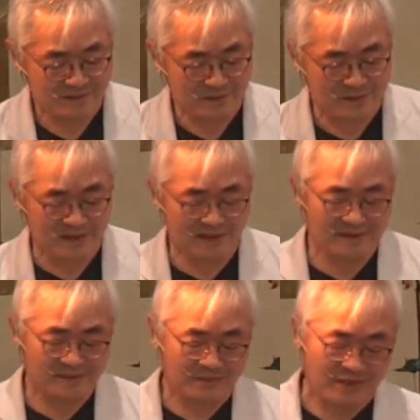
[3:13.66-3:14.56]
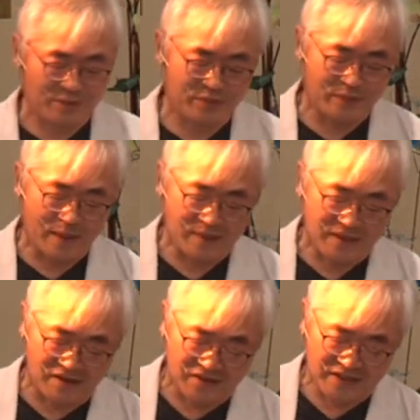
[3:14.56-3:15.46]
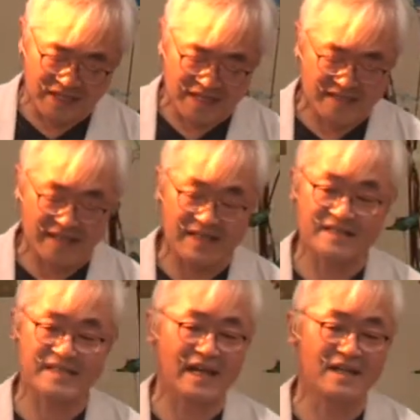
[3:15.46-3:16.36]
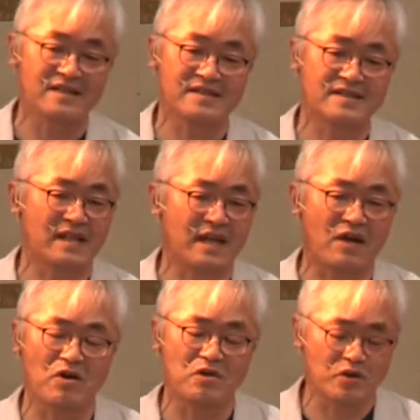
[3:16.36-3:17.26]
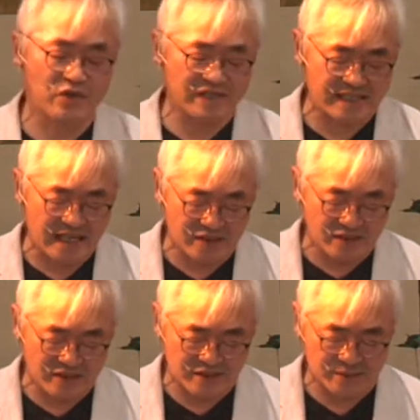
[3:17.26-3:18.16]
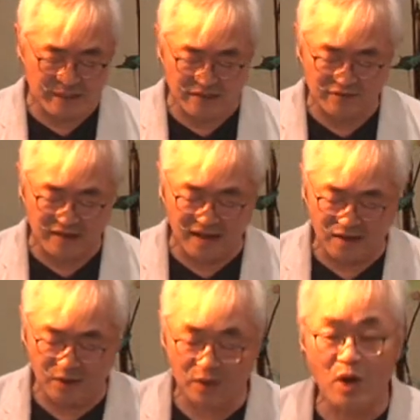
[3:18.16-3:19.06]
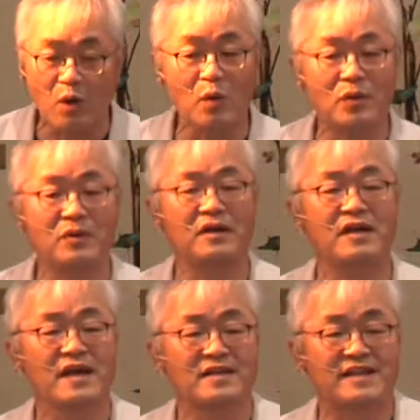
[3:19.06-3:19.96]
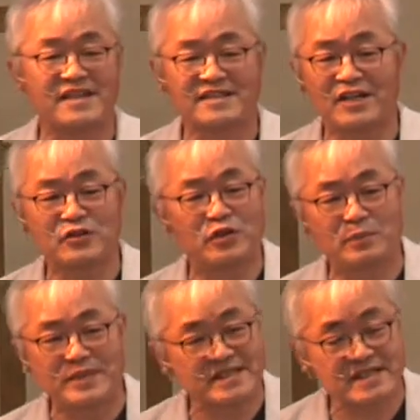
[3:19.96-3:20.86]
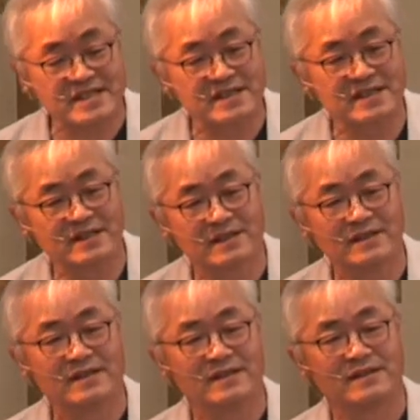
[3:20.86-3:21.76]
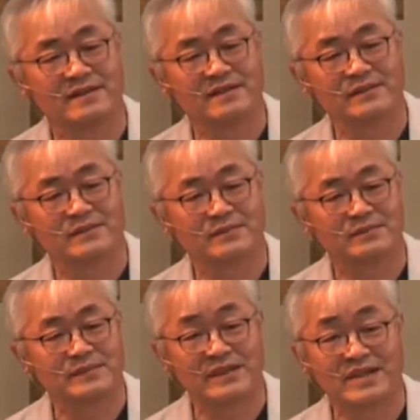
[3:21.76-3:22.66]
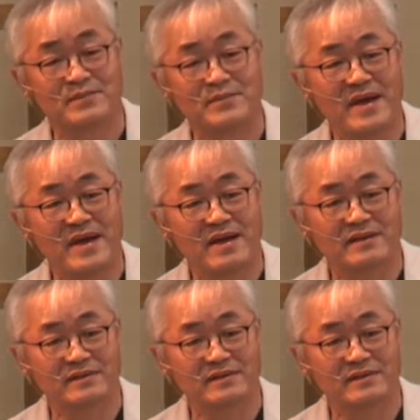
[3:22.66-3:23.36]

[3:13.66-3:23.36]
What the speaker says: Well, then probably uneasy silence and awkward silence may follow. Or that's not your business may come back.